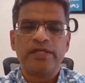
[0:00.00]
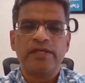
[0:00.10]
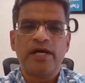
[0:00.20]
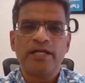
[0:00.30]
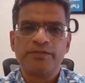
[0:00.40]
the
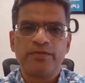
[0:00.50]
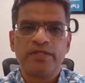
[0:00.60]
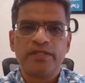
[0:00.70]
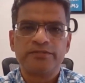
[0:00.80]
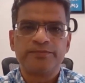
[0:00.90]
large
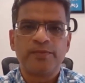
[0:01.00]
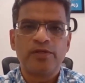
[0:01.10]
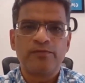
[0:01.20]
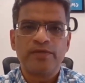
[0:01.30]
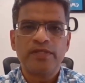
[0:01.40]
one and a
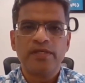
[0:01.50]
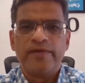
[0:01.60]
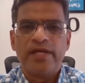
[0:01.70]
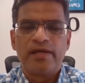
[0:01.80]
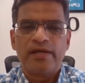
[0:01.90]
smaller one,
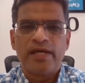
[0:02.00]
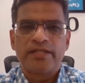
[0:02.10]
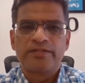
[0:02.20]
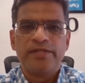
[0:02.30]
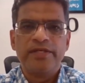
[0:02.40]
we are
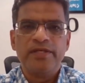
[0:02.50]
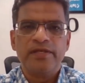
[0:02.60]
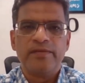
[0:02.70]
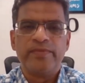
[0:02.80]
actually